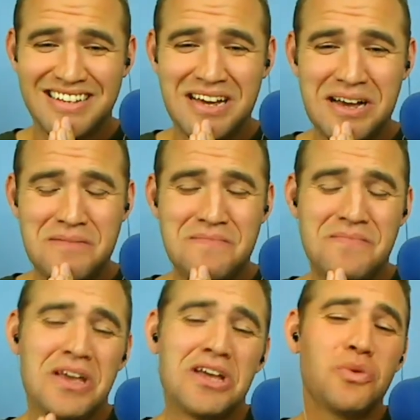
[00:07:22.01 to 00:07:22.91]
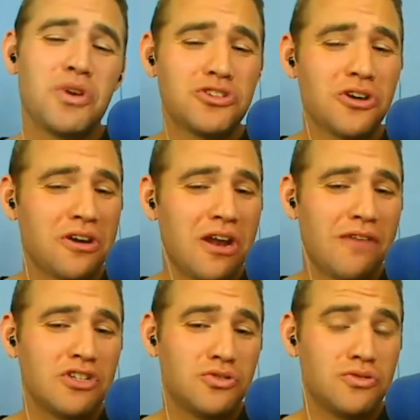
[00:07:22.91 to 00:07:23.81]
Um, so when you started off,
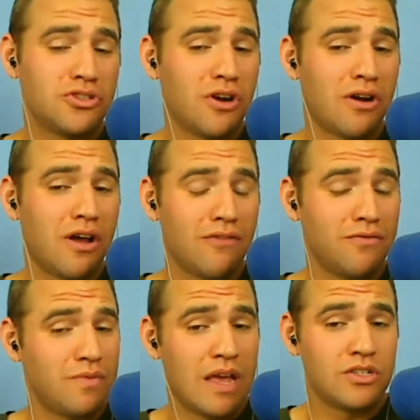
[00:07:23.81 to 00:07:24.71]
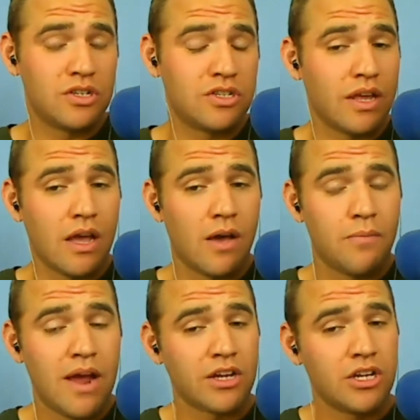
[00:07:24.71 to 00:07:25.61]
did you start off as just like a
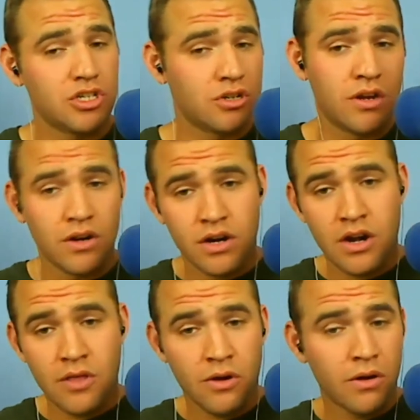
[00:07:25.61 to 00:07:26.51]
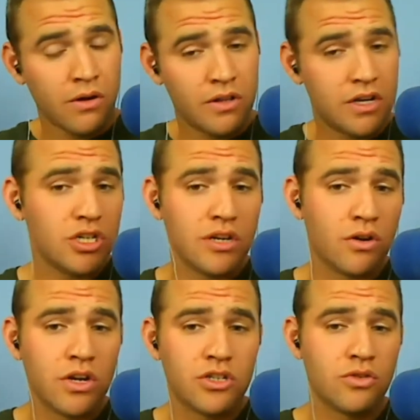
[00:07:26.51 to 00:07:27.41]
practitioner under another clinician,
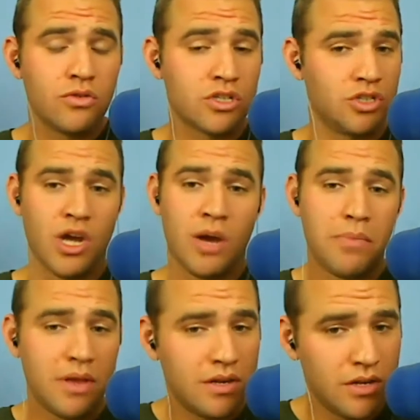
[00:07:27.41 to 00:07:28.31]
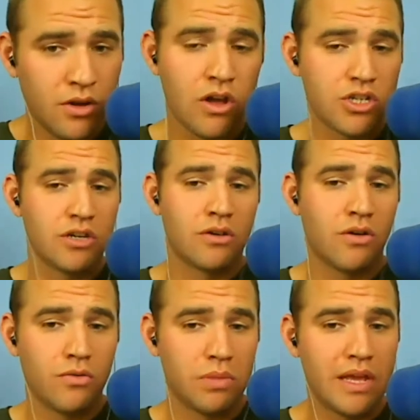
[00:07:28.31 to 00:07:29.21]
or did you just jump into launching
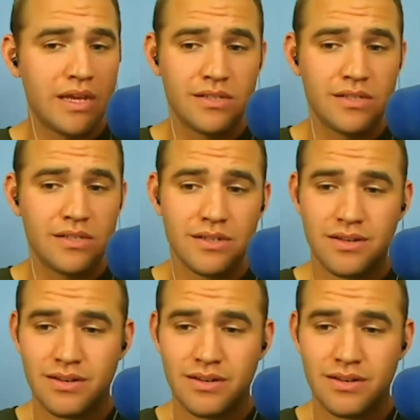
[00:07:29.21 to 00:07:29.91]
your own place?